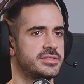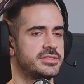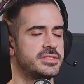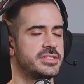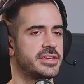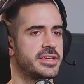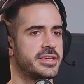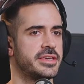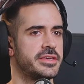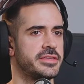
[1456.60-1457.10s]

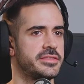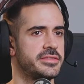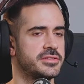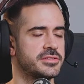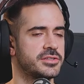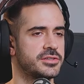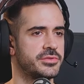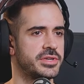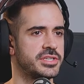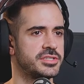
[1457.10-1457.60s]
ckETH
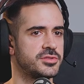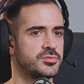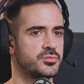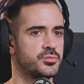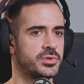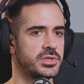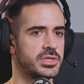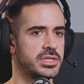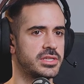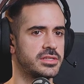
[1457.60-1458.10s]
integration
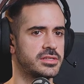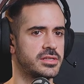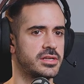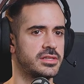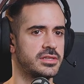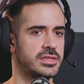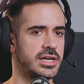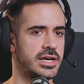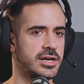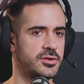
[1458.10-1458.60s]
will
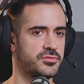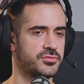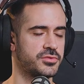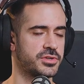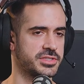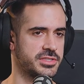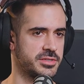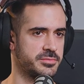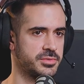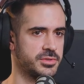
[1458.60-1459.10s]
allow, for
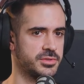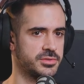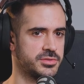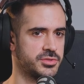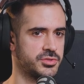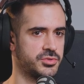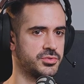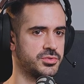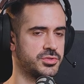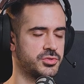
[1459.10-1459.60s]
example,
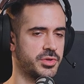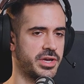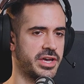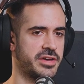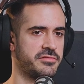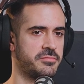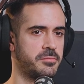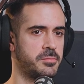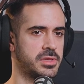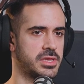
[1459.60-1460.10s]
to
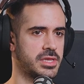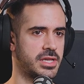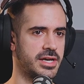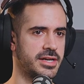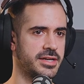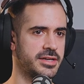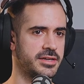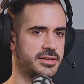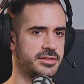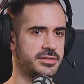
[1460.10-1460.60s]
have
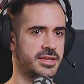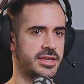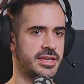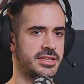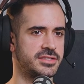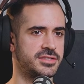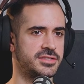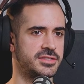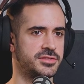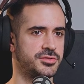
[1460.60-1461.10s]
Plug
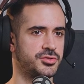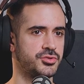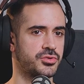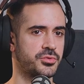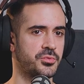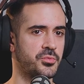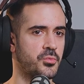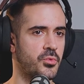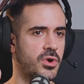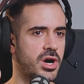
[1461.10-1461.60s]
as your
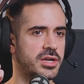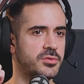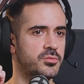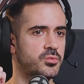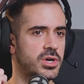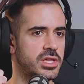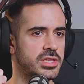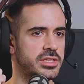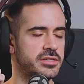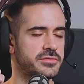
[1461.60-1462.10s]
one
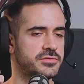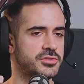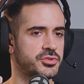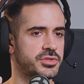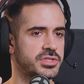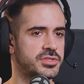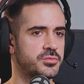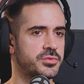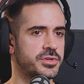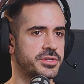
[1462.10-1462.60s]
wallet of
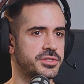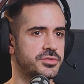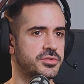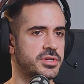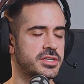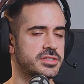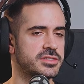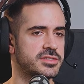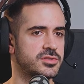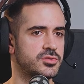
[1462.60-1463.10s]
choice where you're
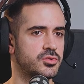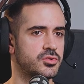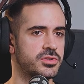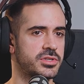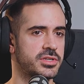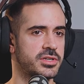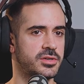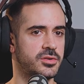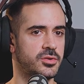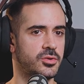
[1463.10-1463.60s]
gonna
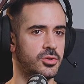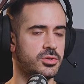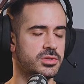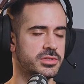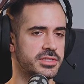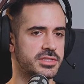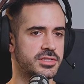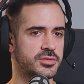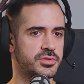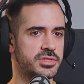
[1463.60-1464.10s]
store all
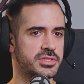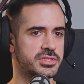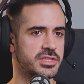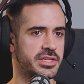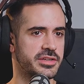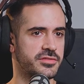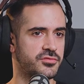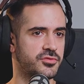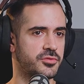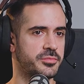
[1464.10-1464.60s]
the tokens
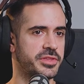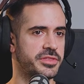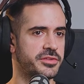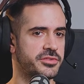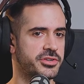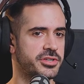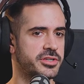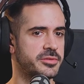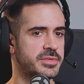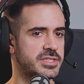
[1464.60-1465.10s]
like from
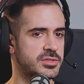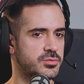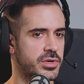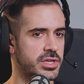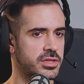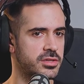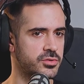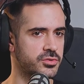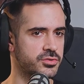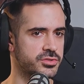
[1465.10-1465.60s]
Ethereum as
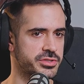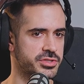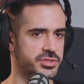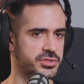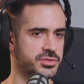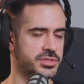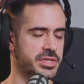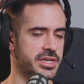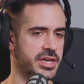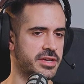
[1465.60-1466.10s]
well, or
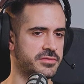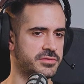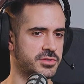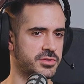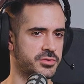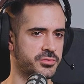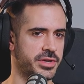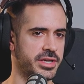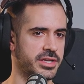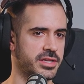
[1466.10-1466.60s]
do they have to
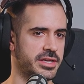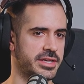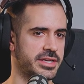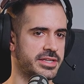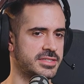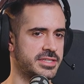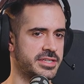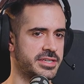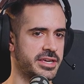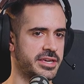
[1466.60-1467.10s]
create like
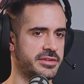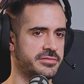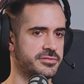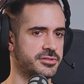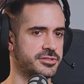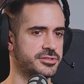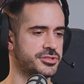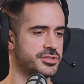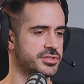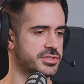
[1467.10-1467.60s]
CK
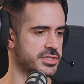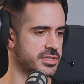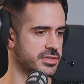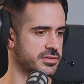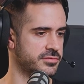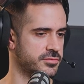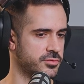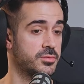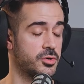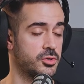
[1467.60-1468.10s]
versions
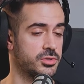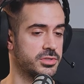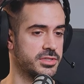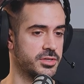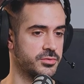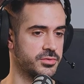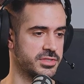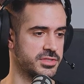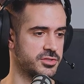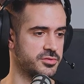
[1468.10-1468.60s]
of all the
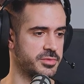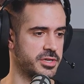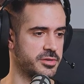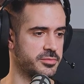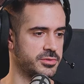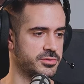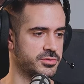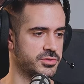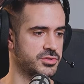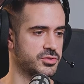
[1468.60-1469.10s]
tokens to be
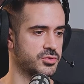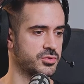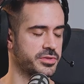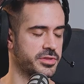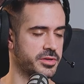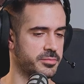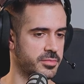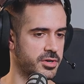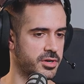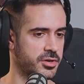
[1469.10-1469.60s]
able to store
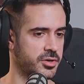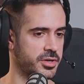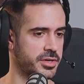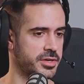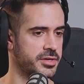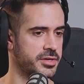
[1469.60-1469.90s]
them on?